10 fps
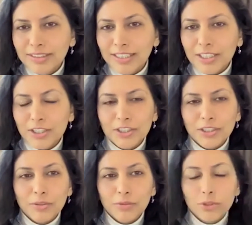
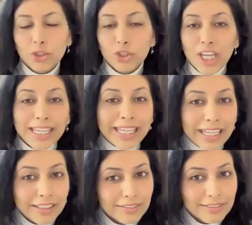continue checking
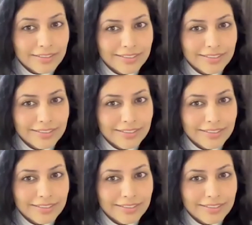in